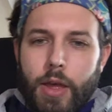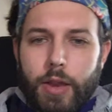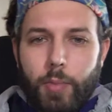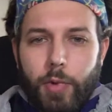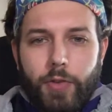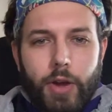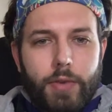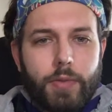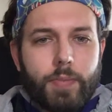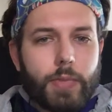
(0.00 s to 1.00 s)
Number
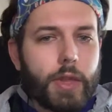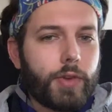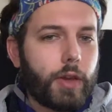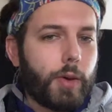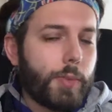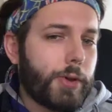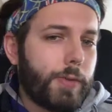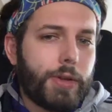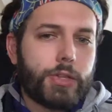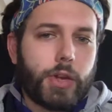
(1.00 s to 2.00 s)
five, never give up.
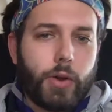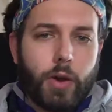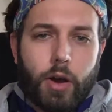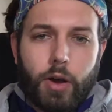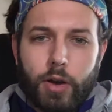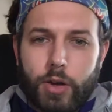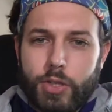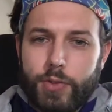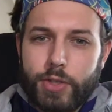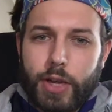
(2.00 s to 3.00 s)
So our
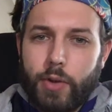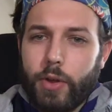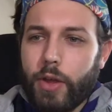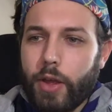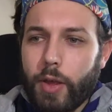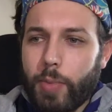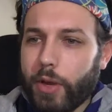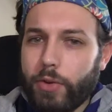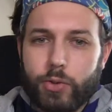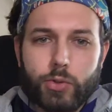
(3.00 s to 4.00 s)
Chief Scout, Bear
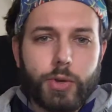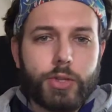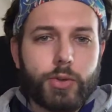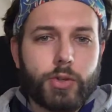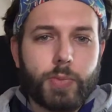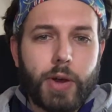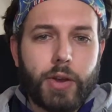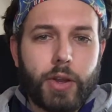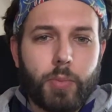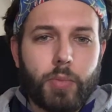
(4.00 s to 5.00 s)
Grylls, always talks about
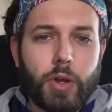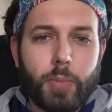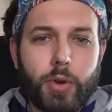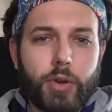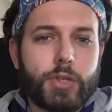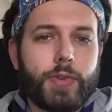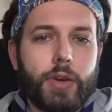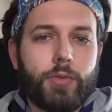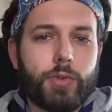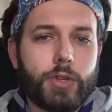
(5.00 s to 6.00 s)

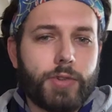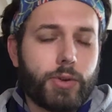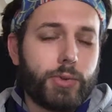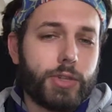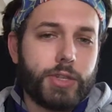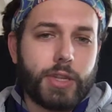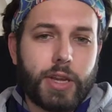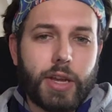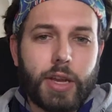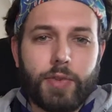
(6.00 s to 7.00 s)
persevering through difficulties
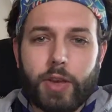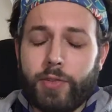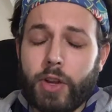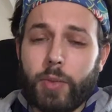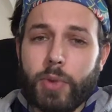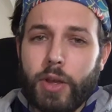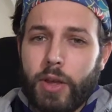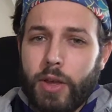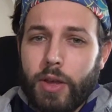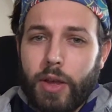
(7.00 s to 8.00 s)
and never giving up.
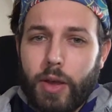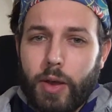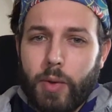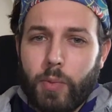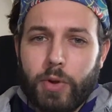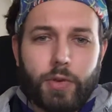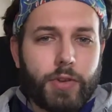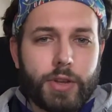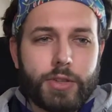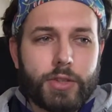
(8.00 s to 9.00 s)
One of
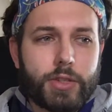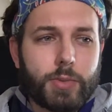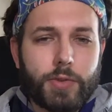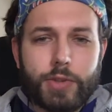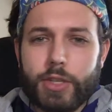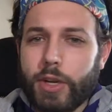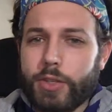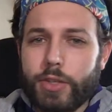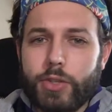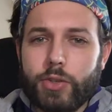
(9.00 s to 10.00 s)
the signs
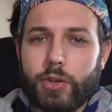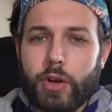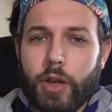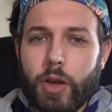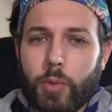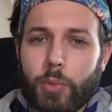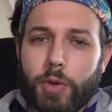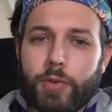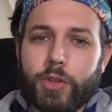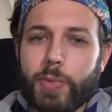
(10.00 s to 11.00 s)
I saw, one of my
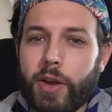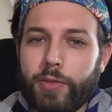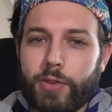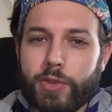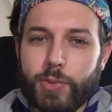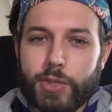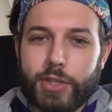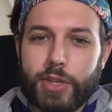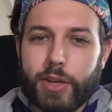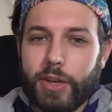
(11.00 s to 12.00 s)
first marathons was a
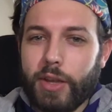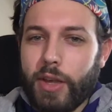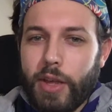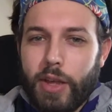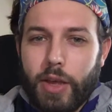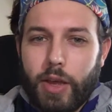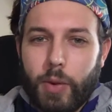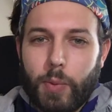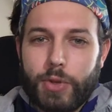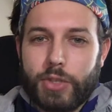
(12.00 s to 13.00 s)
sign,
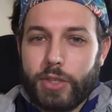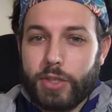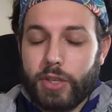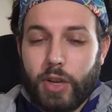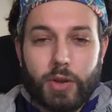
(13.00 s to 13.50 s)
which is,